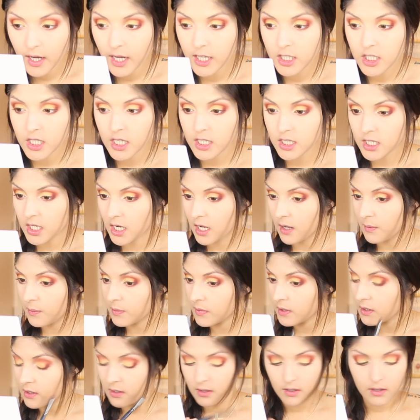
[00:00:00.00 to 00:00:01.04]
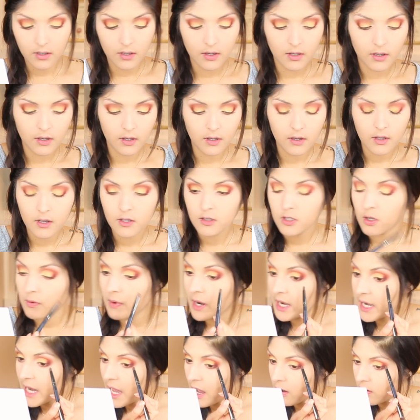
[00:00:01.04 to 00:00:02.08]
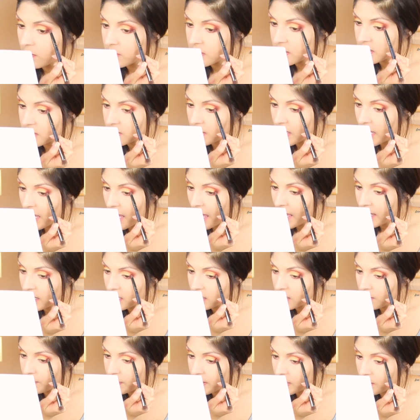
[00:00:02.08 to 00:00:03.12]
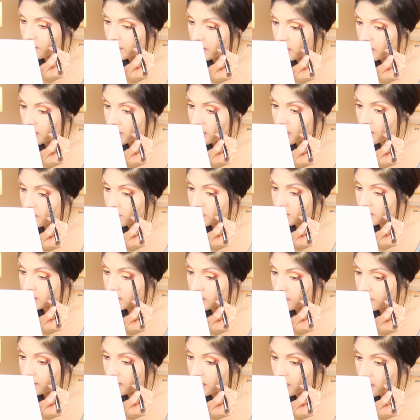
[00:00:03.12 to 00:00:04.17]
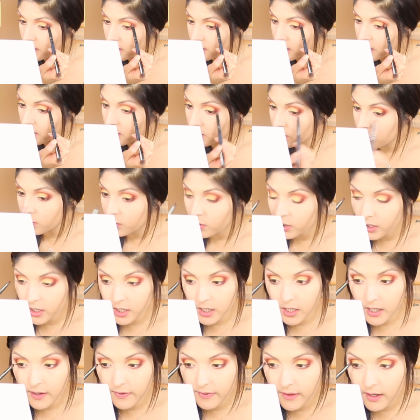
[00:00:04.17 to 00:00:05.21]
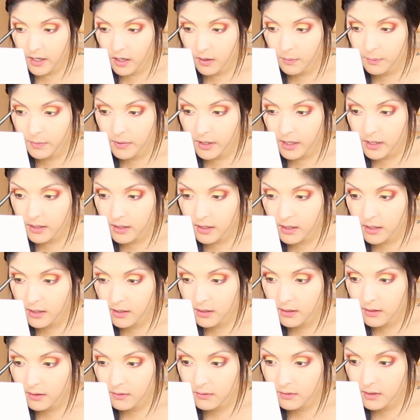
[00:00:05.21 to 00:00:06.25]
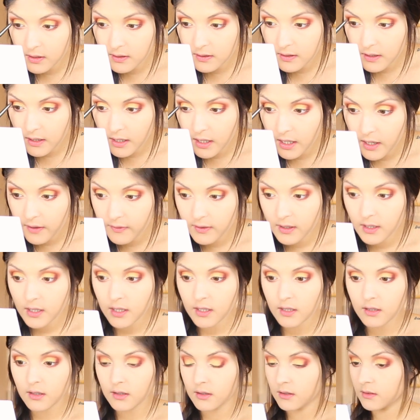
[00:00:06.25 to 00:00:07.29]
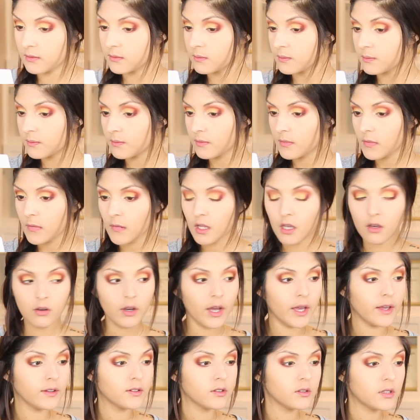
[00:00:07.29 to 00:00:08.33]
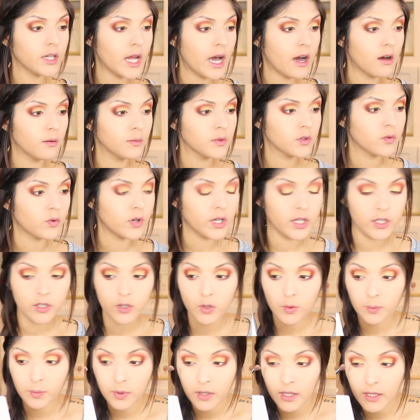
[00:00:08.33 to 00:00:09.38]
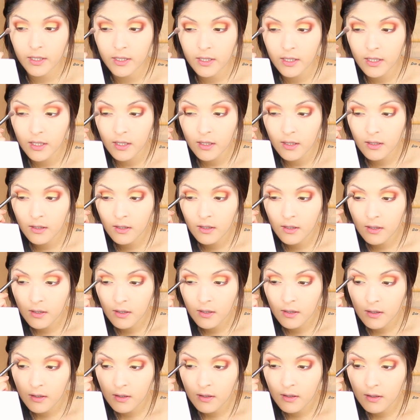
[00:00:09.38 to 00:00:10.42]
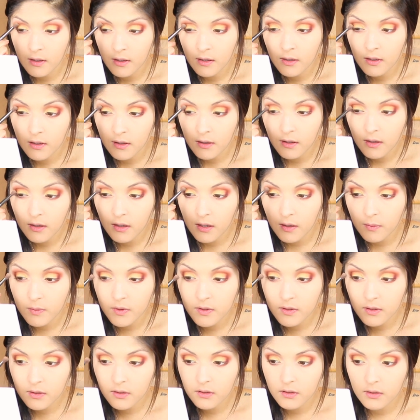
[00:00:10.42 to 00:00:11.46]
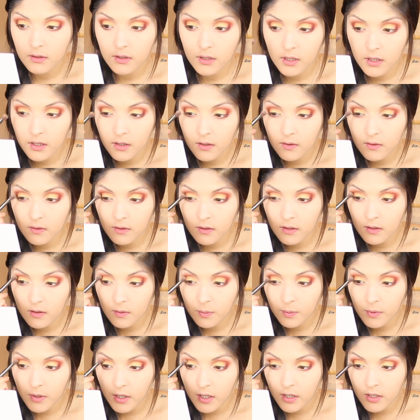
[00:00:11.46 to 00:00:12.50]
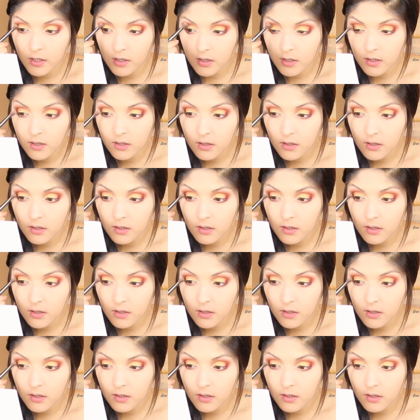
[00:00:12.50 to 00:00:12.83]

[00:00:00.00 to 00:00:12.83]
I change it up. So right now I'm just adding the pigment and I'm just leaving it in the inner corner, and then I'll blend it once I have it in. Okay, so now I'm going to blend it, and I'm just gonna use this brush.